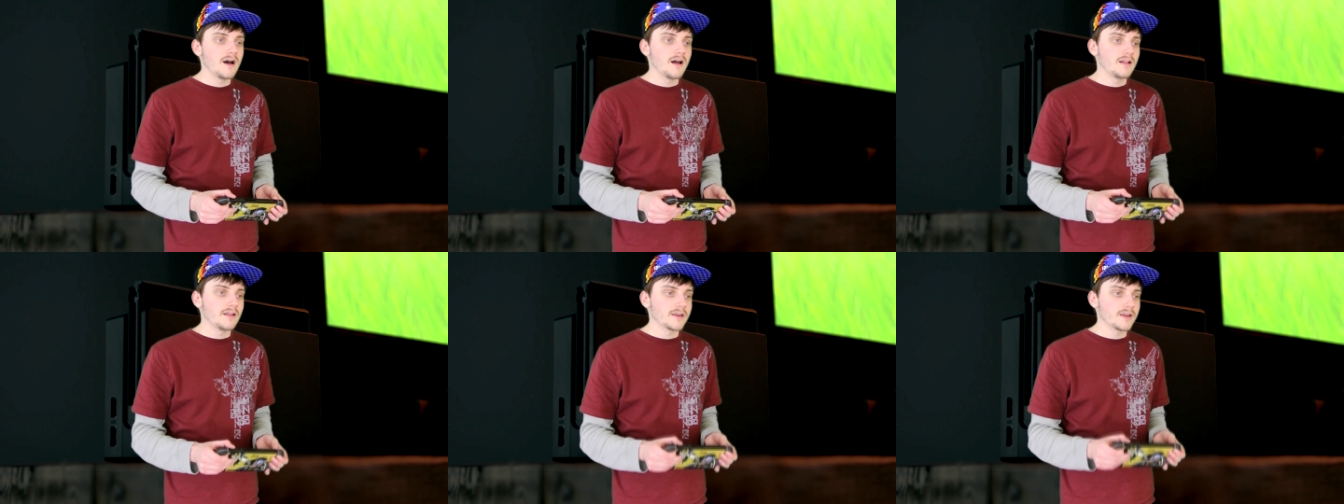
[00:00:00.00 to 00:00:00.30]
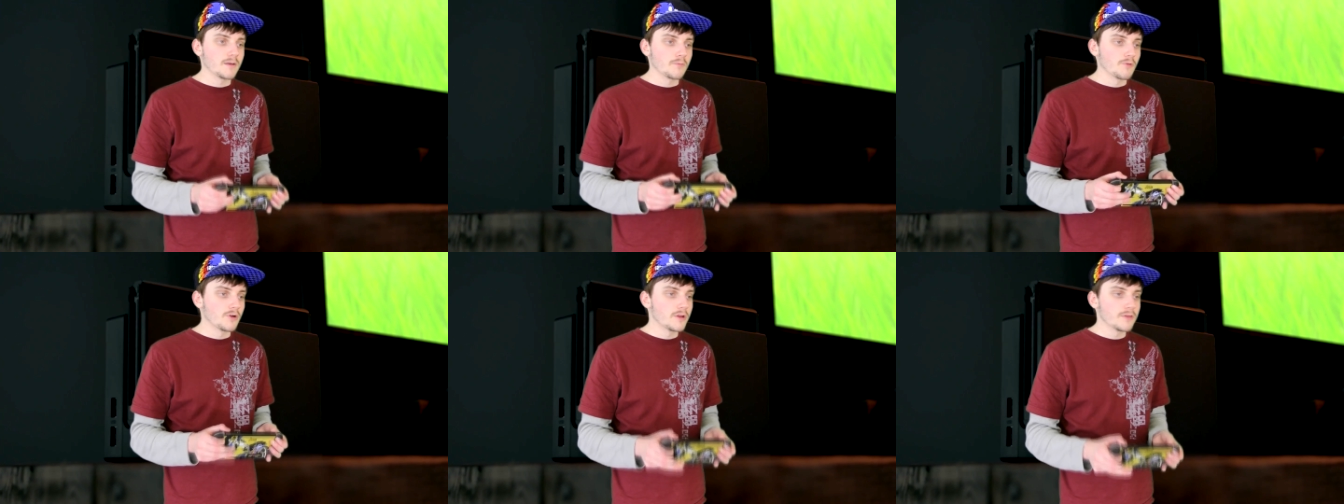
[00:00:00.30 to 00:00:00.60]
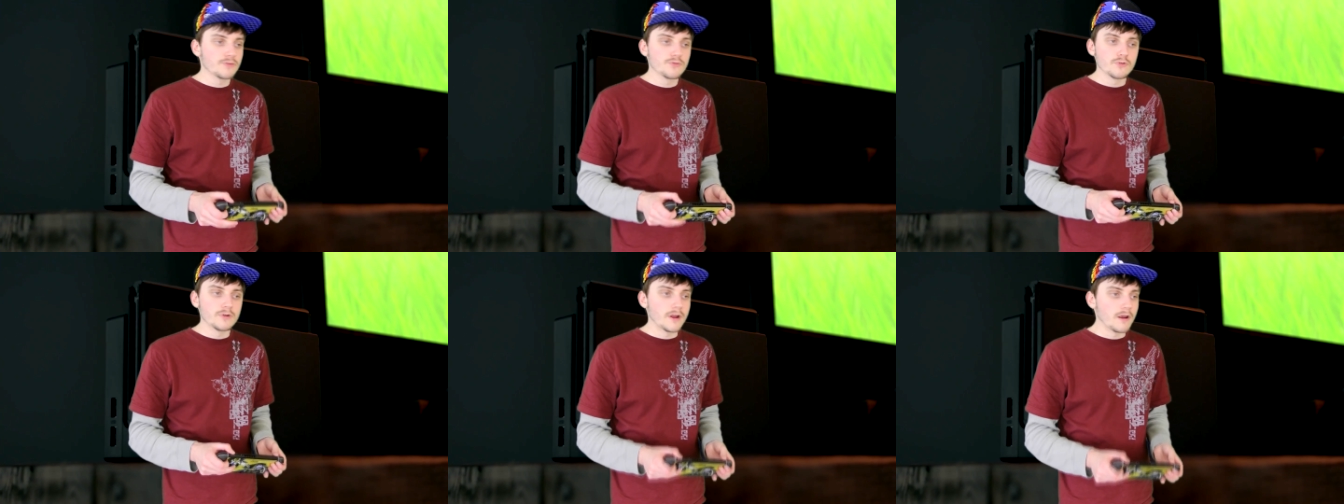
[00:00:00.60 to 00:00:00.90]
like I'm
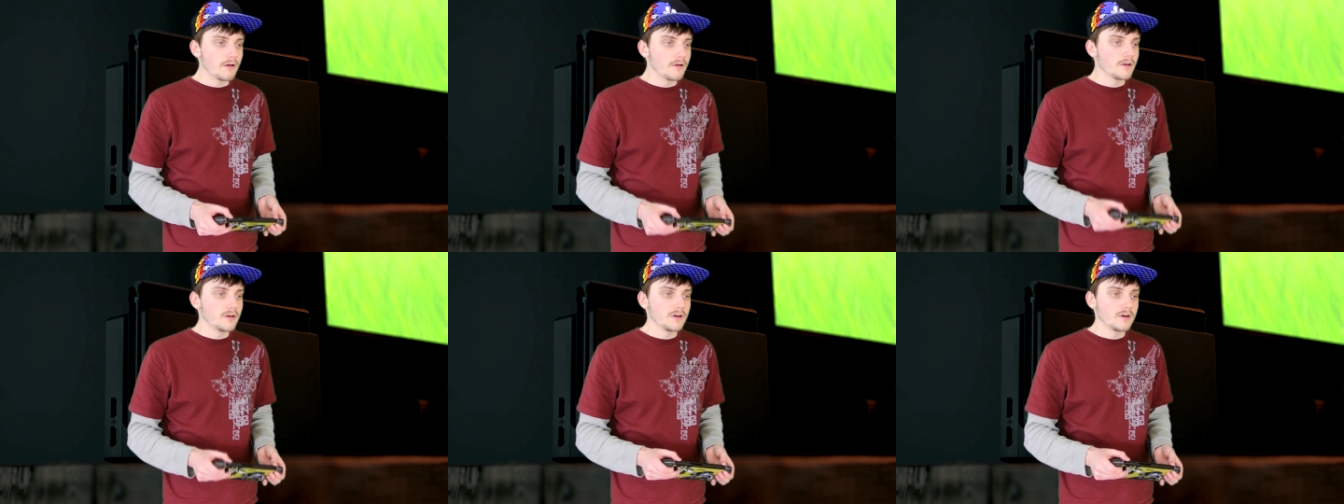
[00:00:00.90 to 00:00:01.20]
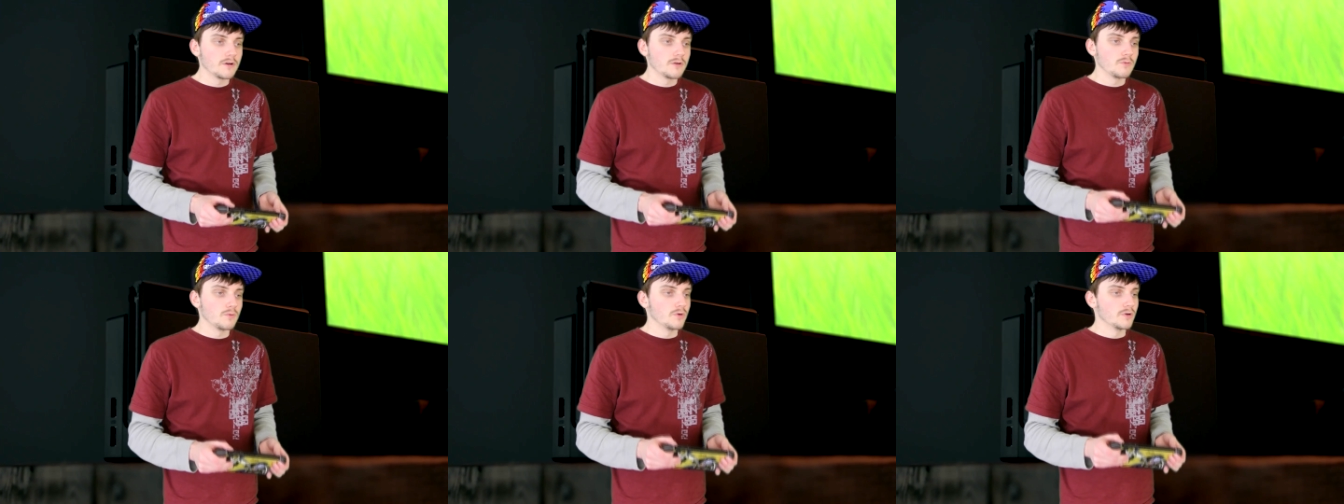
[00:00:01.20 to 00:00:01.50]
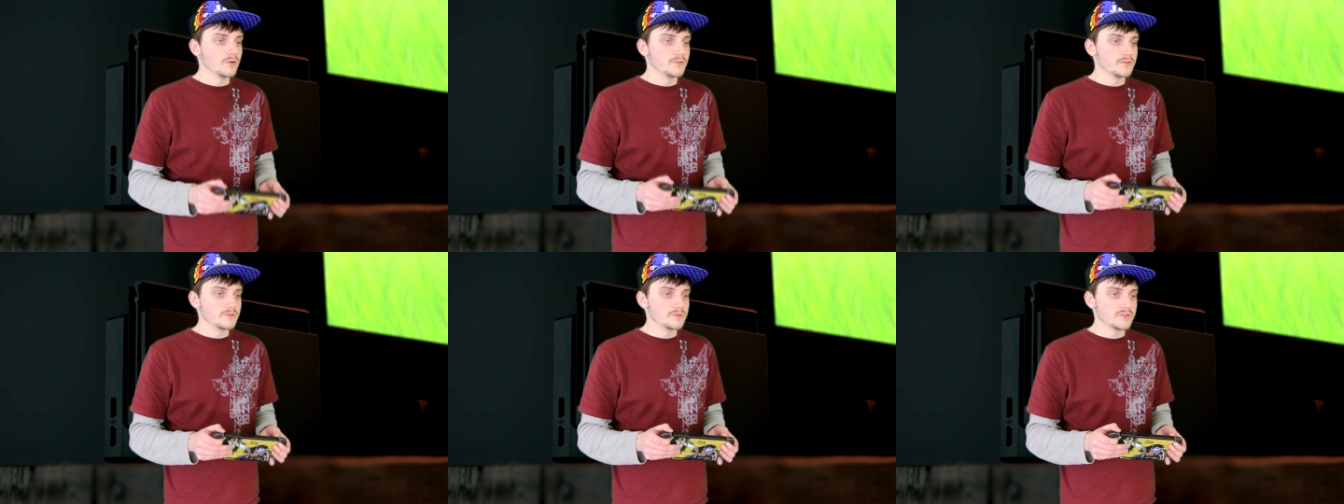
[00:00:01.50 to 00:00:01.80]
running through an area
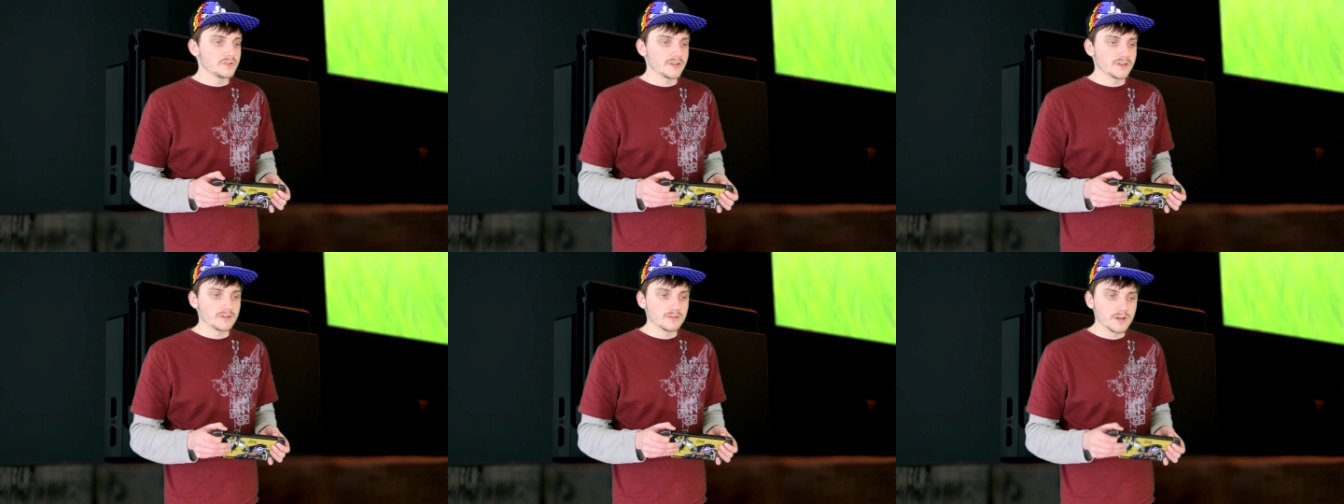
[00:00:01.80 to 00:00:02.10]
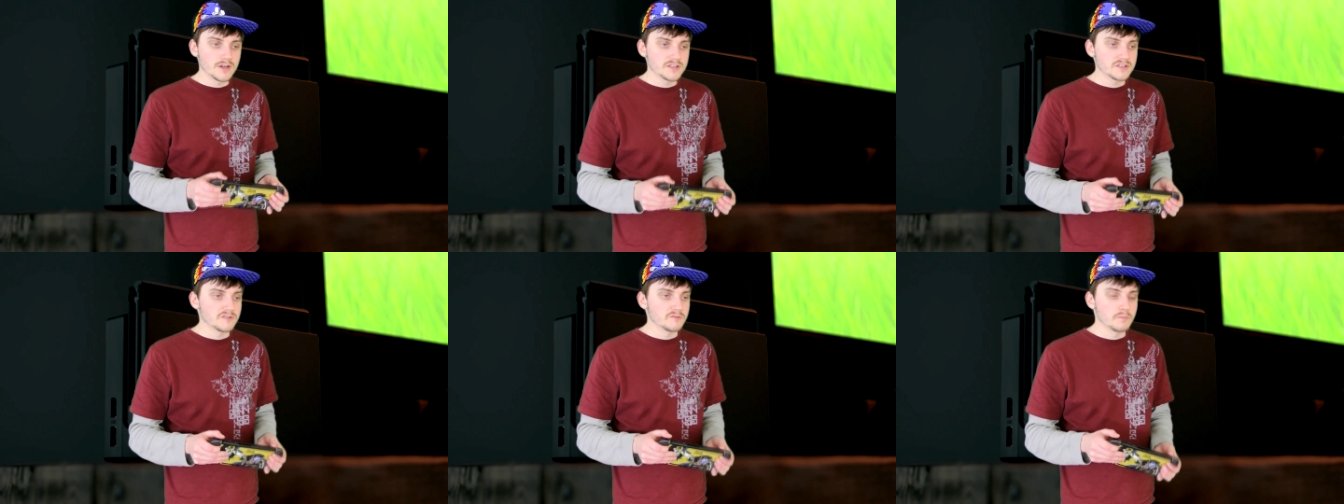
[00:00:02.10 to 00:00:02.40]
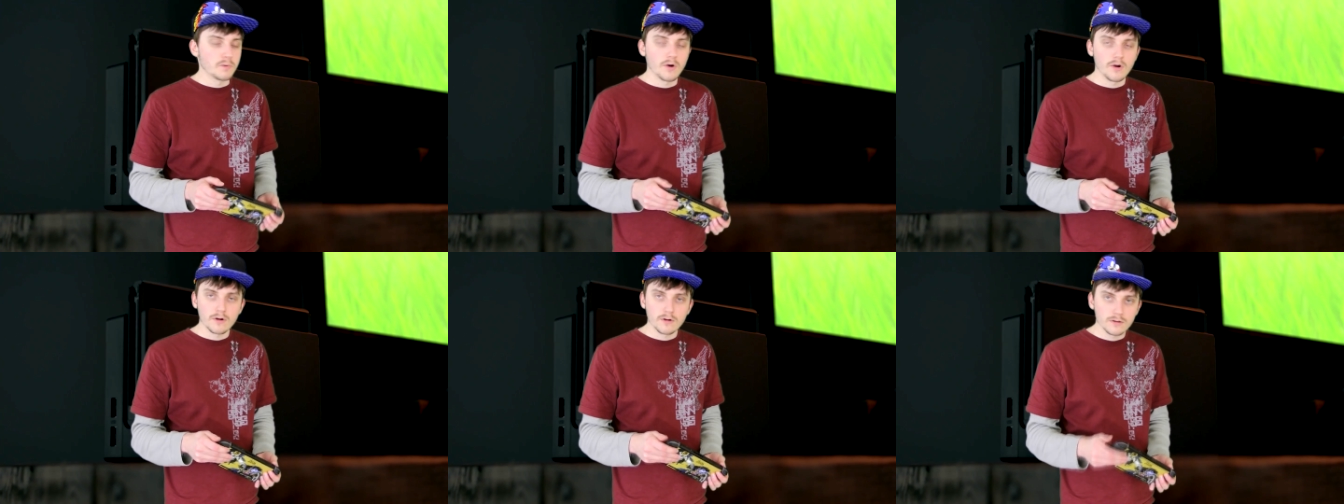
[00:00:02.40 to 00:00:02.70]
where there's like lots of
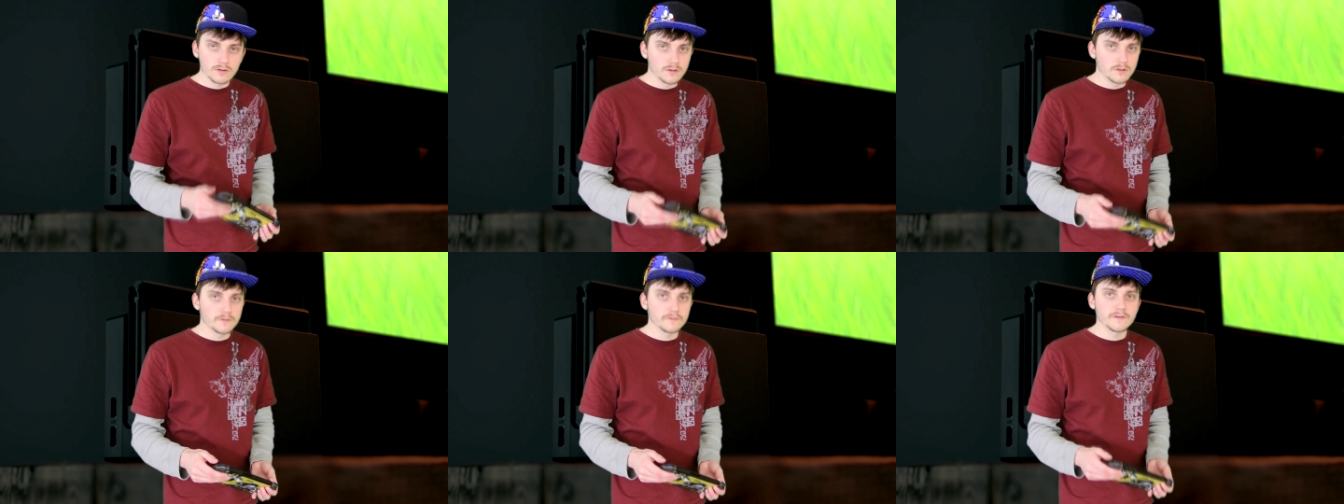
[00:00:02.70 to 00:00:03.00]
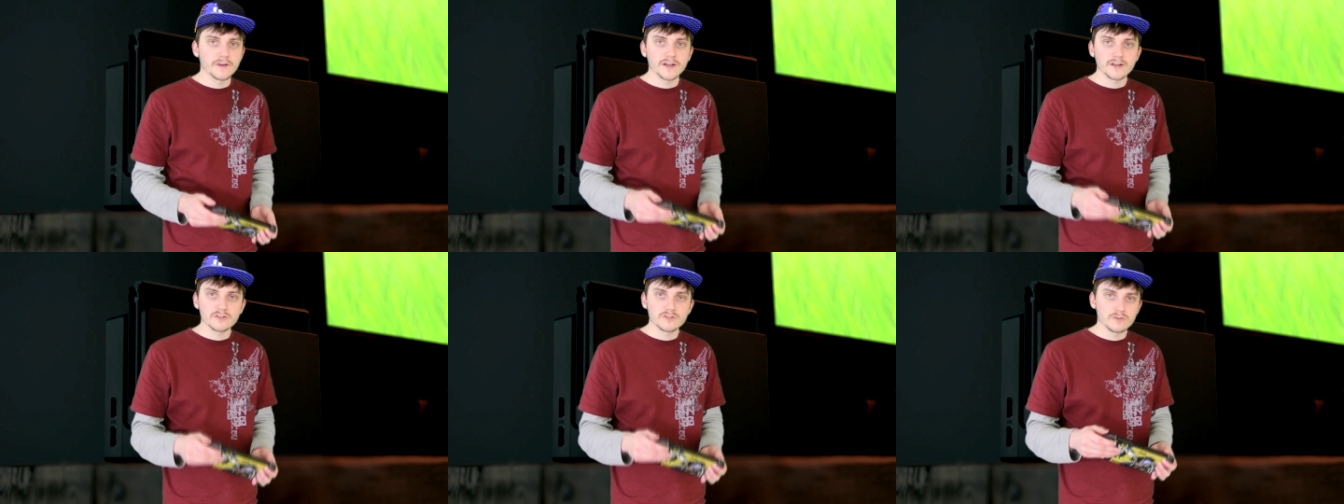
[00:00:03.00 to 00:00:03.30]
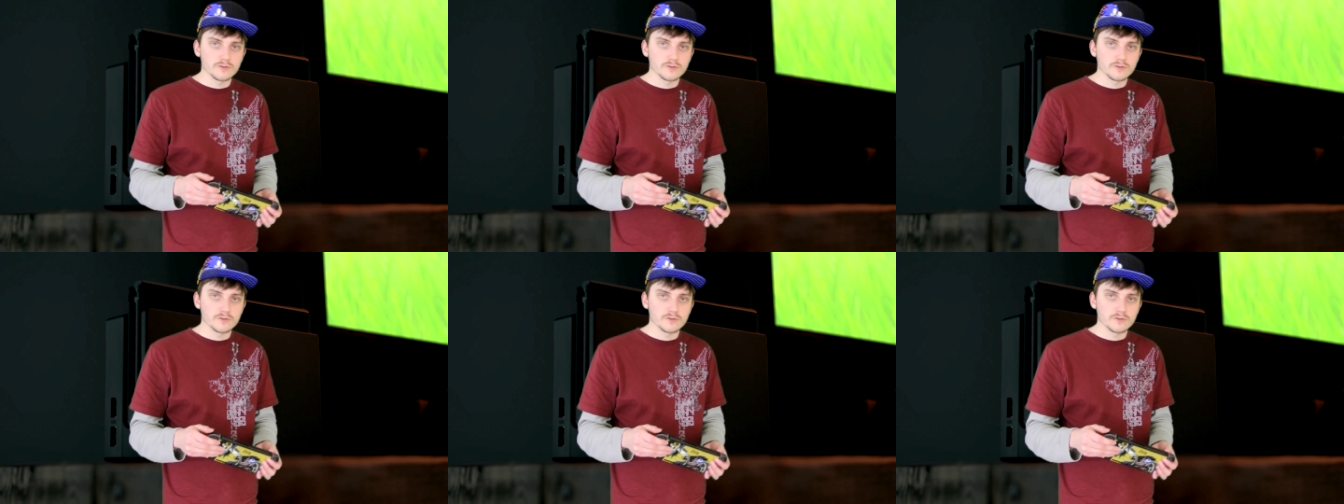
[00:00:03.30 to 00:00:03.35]
particle effects.